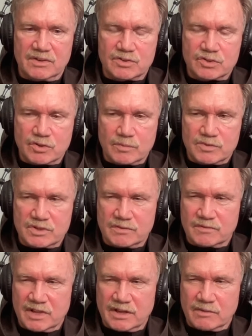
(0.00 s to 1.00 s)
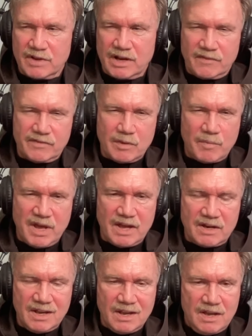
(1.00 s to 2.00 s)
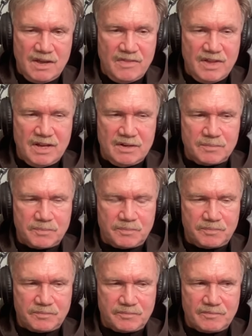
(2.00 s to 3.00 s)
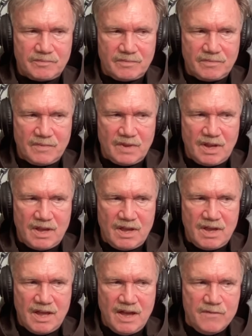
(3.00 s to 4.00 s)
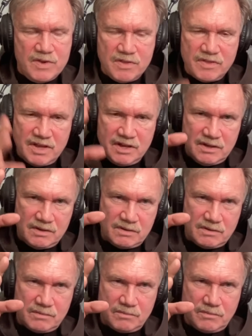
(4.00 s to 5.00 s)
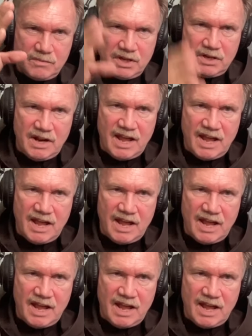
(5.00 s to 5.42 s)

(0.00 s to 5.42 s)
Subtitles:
in terms of, like, right off the bat, that everything that had